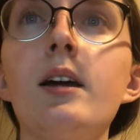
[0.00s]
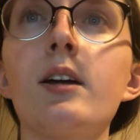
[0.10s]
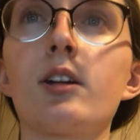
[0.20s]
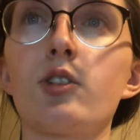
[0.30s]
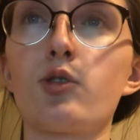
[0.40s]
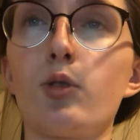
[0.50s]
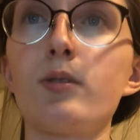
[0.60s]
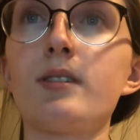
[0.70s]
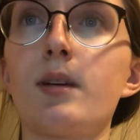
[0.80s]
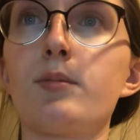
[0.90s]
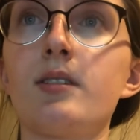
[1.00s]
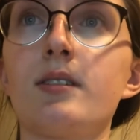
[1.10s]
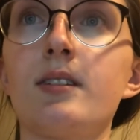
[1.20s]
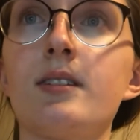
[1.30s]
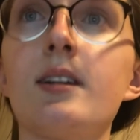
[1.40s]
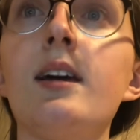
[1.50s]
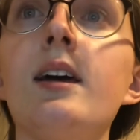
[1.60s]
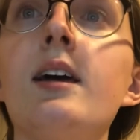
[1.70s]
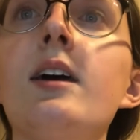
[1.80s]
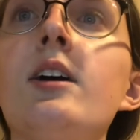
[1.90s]
Controlled substances
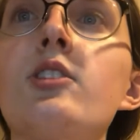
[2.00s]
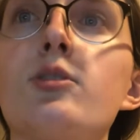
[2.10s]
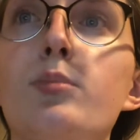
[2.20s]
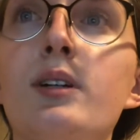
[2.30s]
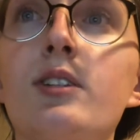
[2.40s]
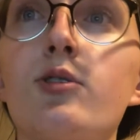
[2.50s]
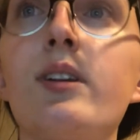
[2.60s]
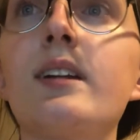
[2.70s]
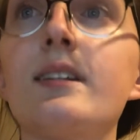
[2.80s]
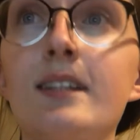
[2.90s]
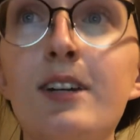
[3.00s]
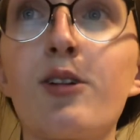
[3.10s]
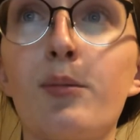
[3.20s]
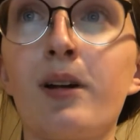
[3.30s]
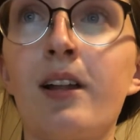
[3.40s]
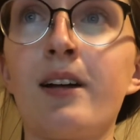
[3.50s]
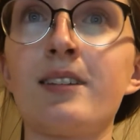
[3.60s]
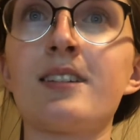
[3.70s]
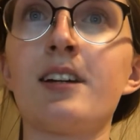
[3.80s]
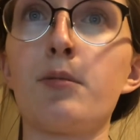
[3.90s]
should be
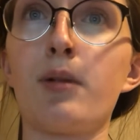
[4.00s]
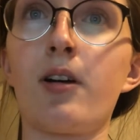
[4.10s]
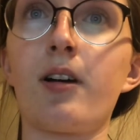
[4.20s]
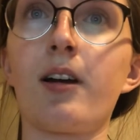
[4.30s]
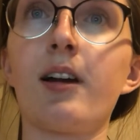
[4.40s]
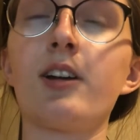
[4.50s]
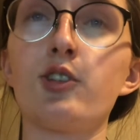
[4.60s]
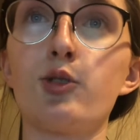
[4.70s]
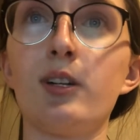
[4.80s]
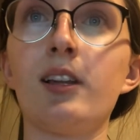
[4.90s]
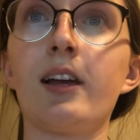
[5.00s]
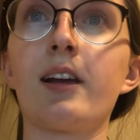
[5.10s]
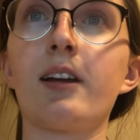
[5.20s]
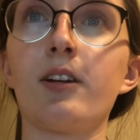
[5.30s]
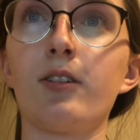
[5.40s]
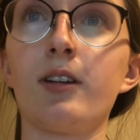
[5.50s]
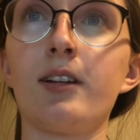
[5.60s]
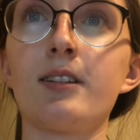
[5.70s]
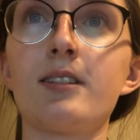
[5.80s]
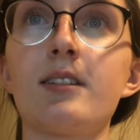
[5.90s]
decriminalized in America and treated like an
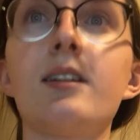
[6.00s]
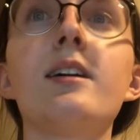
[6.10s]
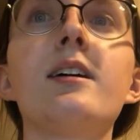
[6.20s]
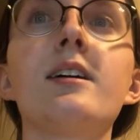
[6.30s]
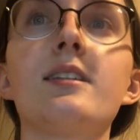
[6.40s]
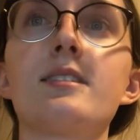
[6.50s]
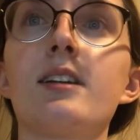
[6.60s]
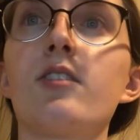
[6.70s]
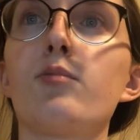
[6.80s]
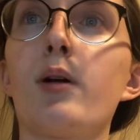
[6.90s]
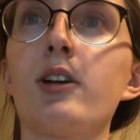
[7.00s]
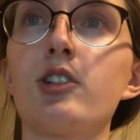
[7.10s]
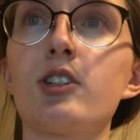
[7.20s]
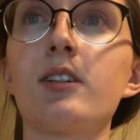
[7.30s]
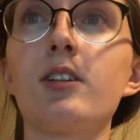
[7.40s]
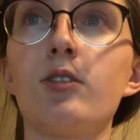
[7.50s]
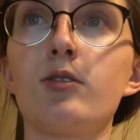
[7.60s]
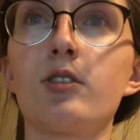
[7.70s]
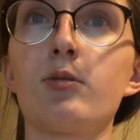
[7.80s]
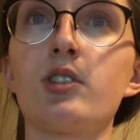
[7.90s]
illness. Instead of punishing the
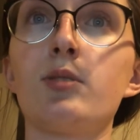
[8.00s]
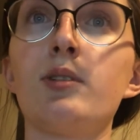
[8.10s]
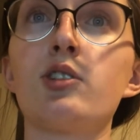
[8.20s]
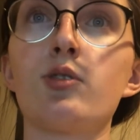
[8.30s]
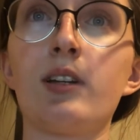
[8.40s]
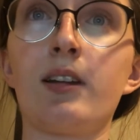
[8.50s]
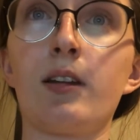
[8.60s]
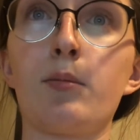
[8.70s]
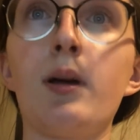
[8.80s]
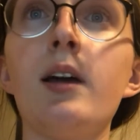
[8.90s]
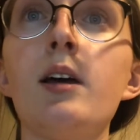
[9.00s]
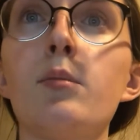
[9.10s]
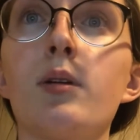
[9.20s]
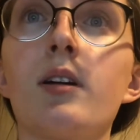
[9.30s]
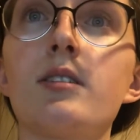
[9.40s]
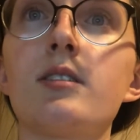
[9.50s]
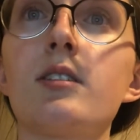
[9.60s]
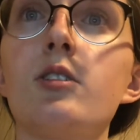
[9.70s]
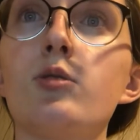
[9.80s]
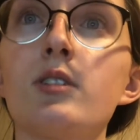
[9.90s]
user, we should be treating them, because
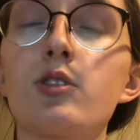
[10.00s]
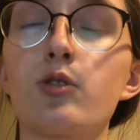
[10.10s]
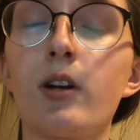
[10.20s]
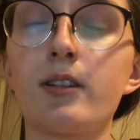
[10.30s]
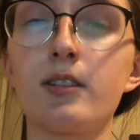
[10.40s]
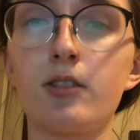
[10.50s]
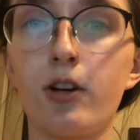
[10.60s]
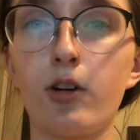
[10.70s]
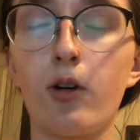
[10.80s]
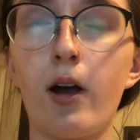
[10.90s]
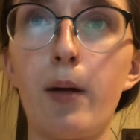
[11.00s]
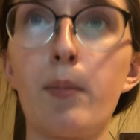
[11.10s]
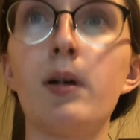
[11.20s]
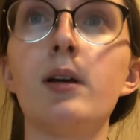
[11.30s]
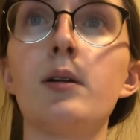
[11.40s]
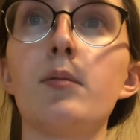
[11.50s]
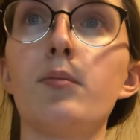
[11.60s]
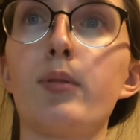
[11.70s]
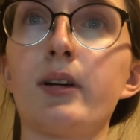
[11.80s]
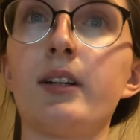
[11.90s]
using drugs is not a crime,
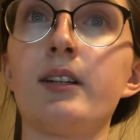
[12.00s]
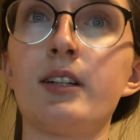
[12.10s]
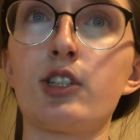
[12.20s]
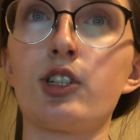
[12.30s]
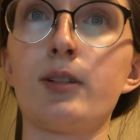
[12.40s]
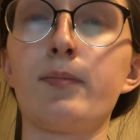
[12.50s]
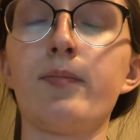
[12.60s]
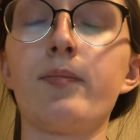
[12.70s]
but an addiction.